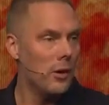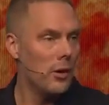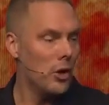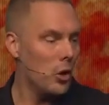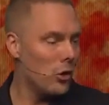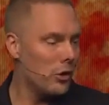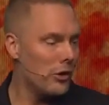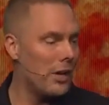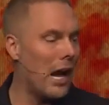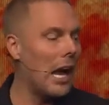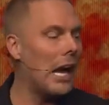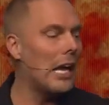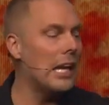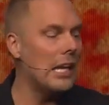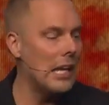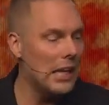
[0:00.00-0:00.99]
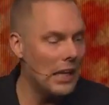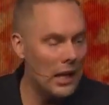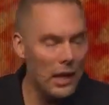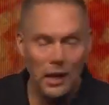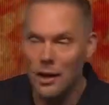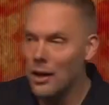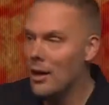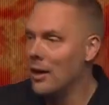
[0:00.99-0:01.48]
You're
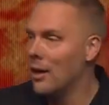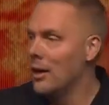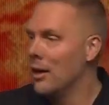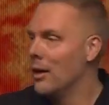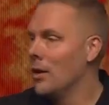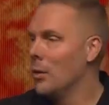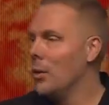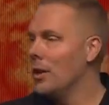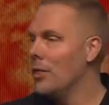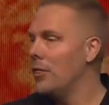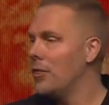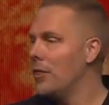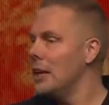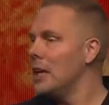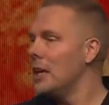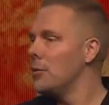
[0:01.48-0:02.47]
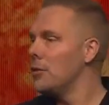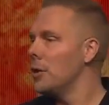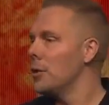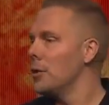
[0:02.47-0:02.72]
dining with thieves,